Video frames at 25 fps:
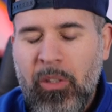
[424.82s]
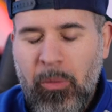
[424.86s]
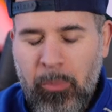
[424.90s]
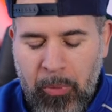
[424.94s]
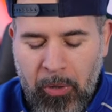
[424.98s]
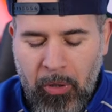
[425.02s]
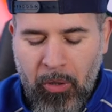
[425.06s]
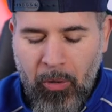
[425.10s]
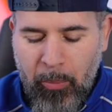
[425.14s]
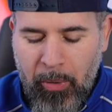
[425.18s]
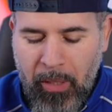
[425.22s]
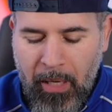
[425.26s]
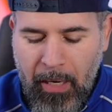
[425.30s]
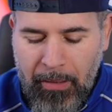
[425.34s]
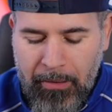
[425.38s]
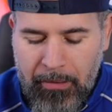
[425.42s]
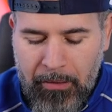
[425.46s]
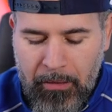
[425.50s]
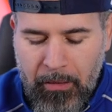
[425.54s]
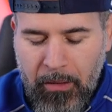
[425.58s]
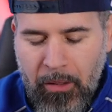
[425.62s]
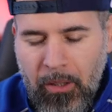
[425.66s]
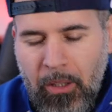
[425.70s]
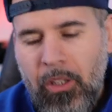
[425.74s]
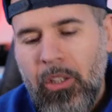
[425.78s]
appeal behind
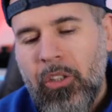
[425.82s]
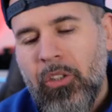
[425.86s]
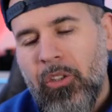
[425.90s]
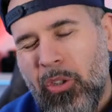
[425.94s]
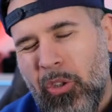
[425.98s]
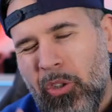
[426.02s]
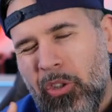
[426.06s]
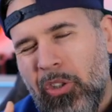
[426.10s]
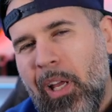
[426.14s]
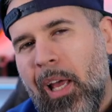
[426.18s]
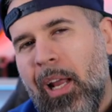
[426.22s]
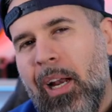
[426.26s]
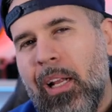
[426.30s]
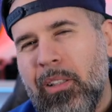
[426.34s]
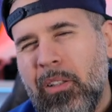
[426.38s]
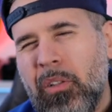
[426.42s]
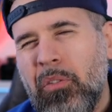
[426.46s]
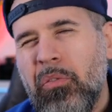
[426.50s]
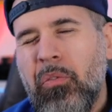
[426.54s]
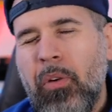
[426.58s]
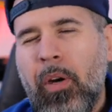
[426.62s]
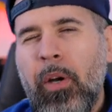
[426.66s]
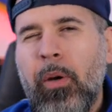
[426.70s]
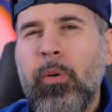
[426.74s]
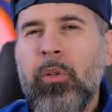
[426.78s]
it. So shout out to
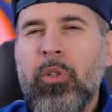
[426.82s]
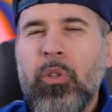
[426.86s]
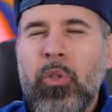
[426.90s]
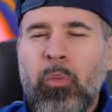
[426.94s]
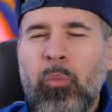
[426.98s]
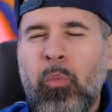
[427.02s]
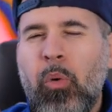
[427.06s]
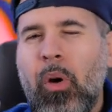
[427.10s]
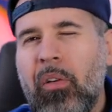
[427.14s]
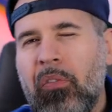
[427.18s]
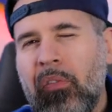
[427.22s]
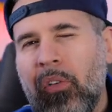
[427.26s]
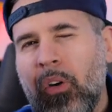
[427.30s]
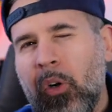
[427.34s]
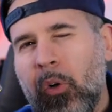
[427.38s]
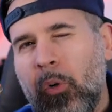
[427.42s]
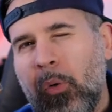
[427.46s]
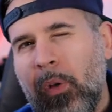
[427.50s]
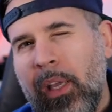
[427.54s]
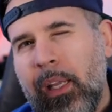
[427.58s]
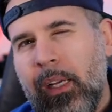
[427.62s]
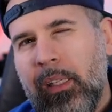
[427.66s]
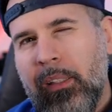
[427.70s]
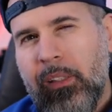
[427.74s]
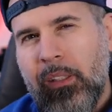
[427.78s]
Fragrance Dubois for
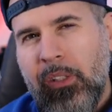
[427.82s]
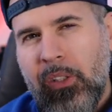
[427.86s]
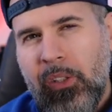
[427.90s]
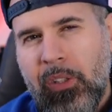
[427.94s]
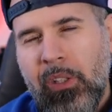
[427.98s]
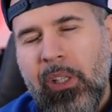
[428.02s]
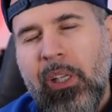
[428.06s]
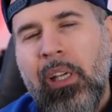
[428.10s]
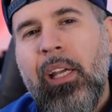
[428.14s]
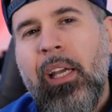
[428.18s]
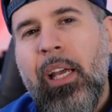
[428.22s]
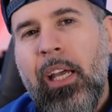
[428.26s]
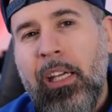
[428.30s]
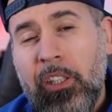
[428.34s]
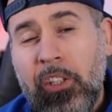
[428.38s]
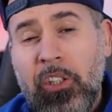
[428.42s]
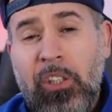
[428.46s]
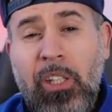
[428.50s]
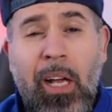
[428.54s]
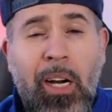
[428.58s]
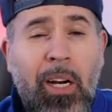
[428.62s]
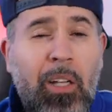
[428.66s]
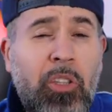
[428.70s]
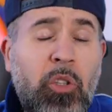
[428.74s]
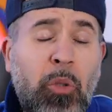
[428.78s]
creating this, and
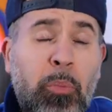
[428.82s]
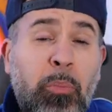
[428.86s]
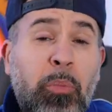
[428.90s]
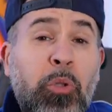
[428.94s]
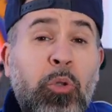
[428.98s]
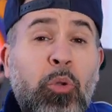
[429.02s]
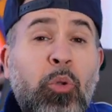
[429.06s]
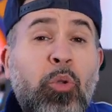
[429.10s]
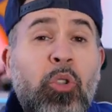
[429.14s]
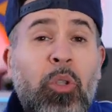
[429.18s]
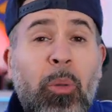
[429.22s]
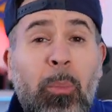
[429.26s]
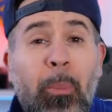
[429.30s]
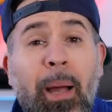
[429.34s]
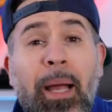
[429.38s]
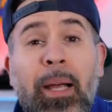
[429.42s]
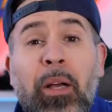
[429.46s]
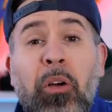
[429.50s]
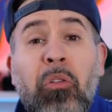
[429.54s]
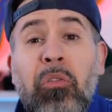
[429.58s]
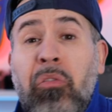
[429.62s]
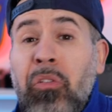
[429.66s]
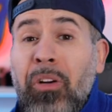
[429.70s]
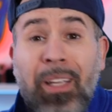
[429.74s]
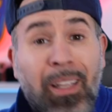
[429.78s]
shout out to producer
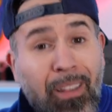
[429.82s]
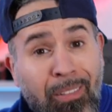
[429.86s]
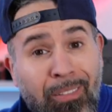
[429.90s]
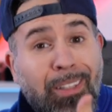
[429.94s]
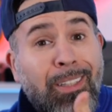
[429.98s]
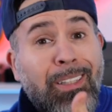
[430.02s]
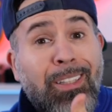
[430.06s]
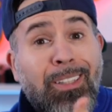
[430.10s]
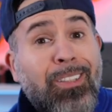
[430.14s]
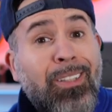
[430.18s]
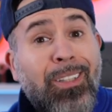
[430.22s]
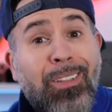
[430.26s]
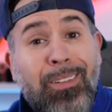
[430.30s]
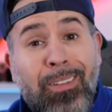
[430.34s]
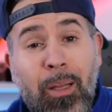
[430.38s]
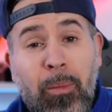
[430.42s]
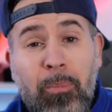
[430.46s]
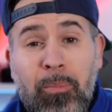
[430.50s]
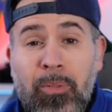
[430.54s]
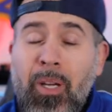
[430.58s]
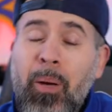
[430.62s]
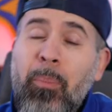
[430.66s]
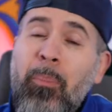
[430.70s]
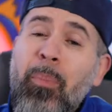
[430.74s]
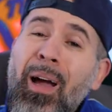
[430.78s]
Michael for giving this the
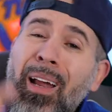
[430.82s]
thumbs up.